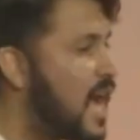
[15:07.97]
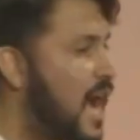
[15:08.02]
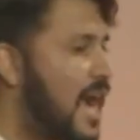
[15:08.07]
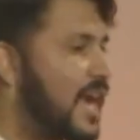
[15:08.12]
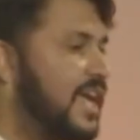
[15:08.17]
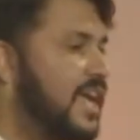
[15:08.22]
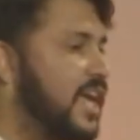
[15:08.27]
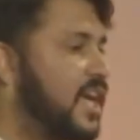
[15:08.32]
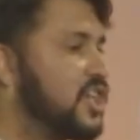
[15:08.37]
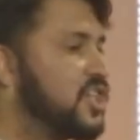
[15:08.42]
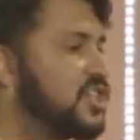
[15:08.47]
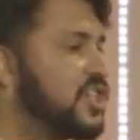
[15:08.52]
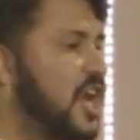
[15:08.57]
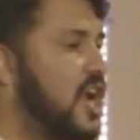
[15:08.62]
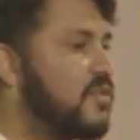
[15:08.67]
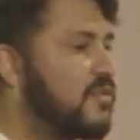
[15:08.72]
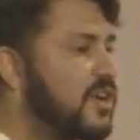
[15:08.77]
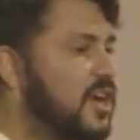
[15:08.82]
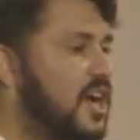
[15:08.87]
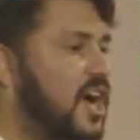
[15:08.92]
I can't
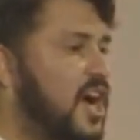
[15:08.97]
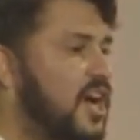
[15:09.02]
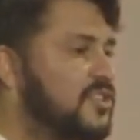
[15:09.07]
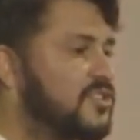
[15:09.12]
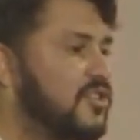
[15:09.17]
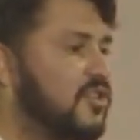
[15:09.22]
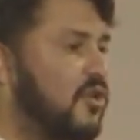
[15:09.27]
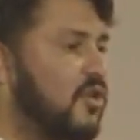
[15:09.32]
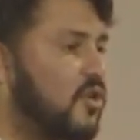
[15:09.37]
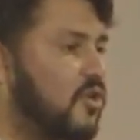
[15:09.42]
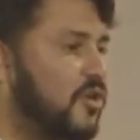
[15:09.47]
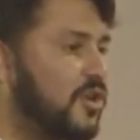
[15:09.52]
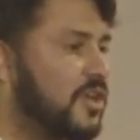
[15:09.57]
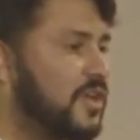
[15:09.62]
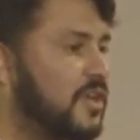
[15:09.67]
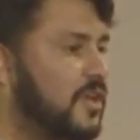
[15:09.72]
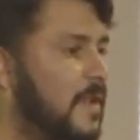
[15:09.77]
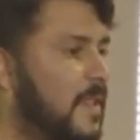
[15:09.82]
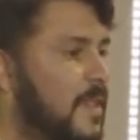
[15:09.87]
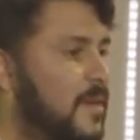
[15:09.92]
share in God's
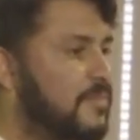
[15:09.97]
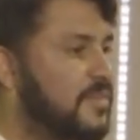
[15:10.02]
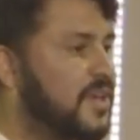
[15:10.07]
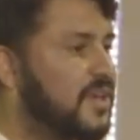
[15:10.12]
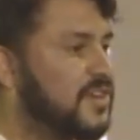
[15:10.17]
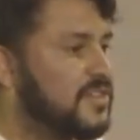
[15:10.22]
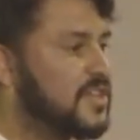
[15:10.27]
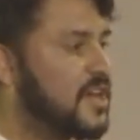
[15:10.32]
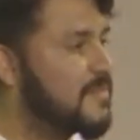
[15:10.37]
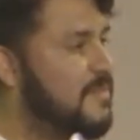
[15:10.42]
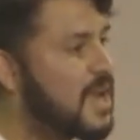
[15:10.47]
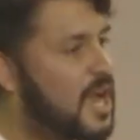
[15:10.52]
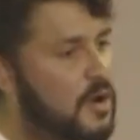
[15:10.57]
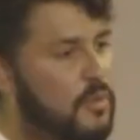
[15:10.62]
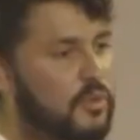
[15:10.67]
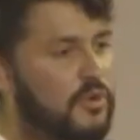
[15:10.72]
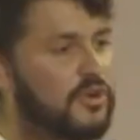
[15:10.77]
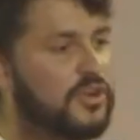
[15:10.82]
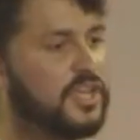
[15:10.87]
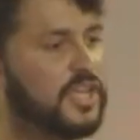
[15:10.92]
glory because I'm not
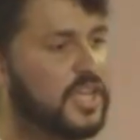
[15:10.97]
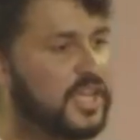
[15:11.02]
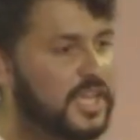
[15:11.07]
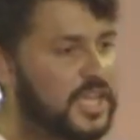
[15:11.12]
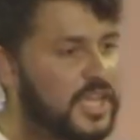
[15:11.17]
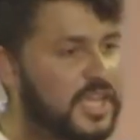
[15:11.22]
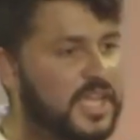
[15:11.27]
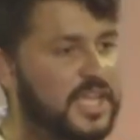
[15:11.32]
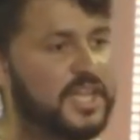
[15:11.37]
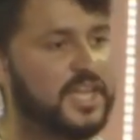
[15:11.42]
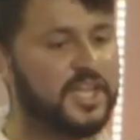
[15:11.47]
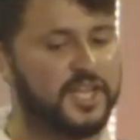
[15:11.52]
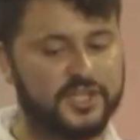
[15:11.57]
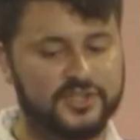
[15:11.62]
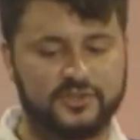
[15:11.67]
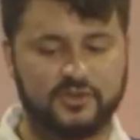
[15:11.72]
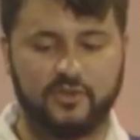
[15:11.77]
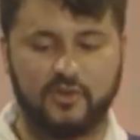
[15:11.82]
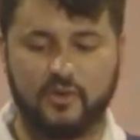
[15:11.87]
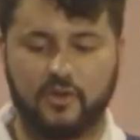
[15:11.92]
working in
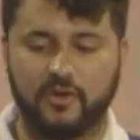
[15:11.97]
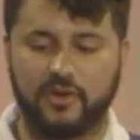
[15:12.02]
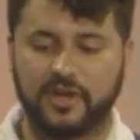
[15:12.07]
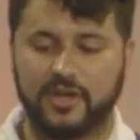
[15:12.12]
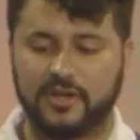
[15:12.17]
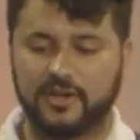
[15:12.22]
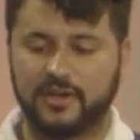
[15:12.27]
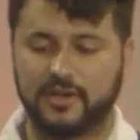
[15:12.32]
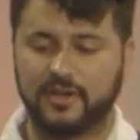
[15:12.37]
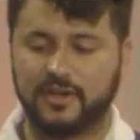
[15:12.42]
His glory.